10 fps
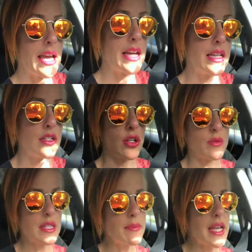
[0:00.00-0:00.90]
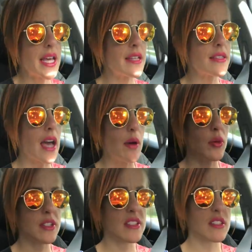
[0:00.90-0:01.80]
And, some days I
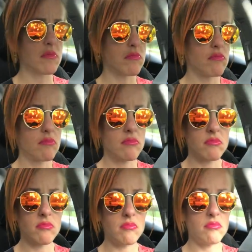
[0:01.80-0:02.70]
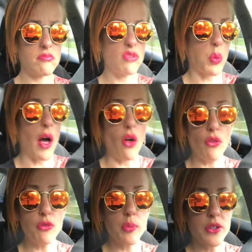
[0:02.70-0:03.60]
was
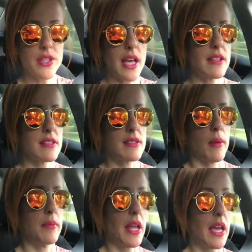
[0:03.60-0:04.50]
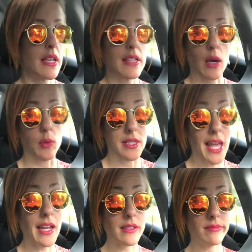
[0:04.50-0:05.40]
12%, some days I was
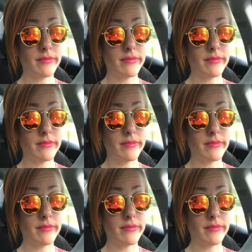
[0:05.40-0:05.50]
8.